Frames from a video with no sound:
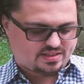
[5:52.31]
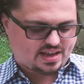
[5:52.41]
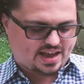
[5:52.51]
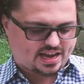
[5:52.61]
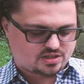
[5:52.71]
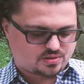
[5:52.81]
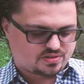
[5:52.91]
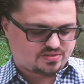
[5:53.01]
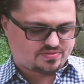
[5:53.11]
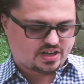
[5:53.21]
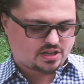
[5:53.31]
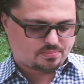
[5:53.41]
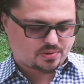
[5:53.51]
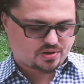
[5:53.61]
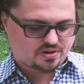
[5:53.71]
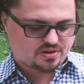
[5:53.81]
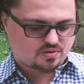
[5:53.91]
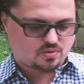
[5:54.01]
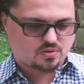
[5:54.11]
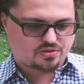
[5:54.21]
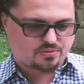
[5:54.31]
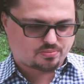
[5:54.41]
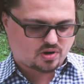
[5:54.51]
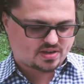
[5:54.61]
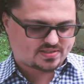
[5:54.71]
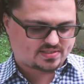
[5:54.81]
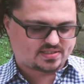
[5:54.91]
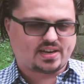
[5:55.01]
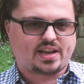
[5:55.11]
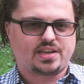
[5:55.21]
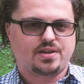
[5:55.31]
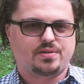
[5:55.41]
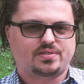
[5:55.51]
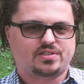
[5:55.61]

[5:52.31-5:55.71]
actual developer or the process that I use.